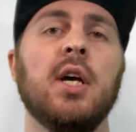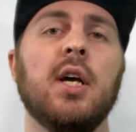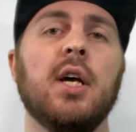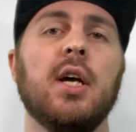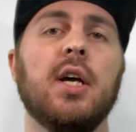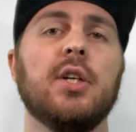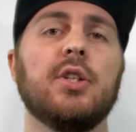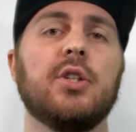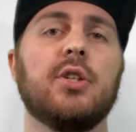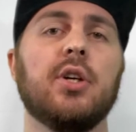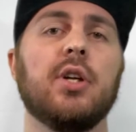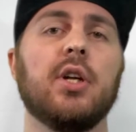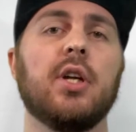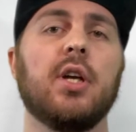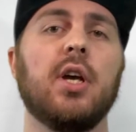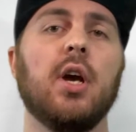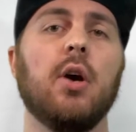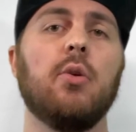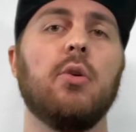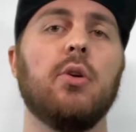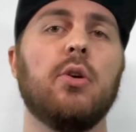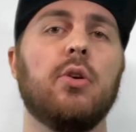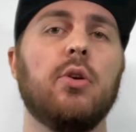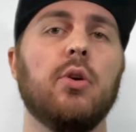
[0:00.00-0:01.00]
is going to
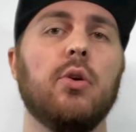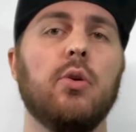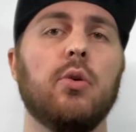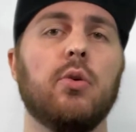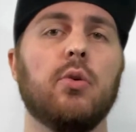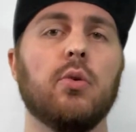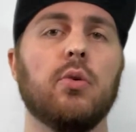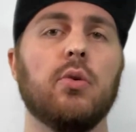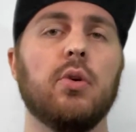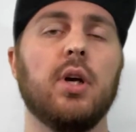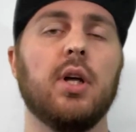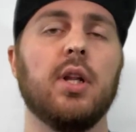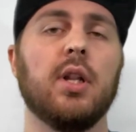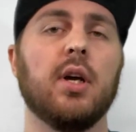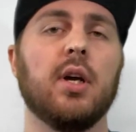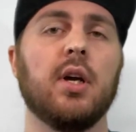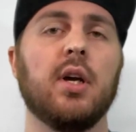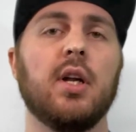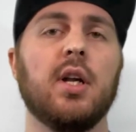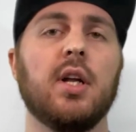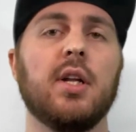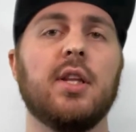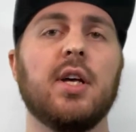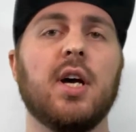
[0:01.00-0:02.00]
go to Google and they're
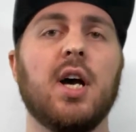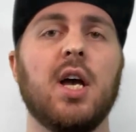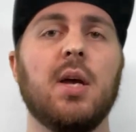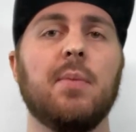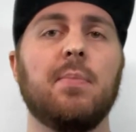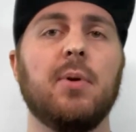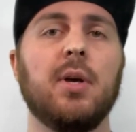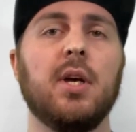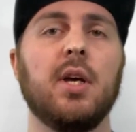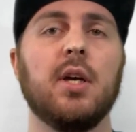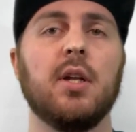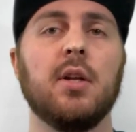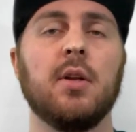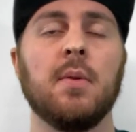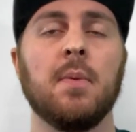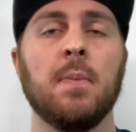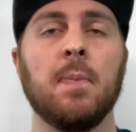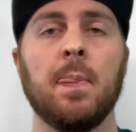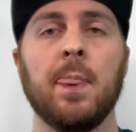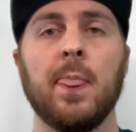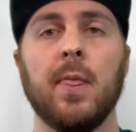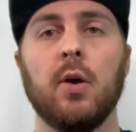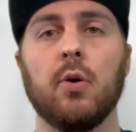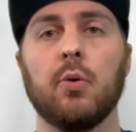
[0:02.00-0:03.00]
going to type in
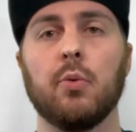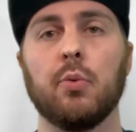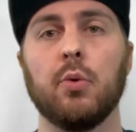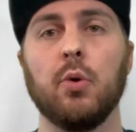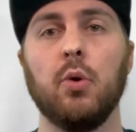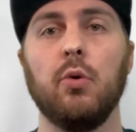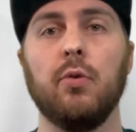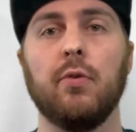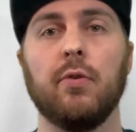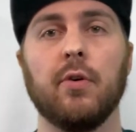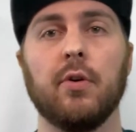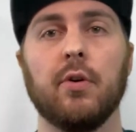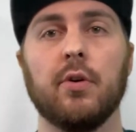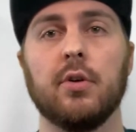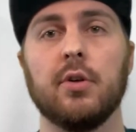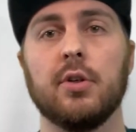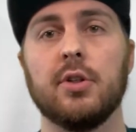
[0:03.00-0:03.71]
roofer,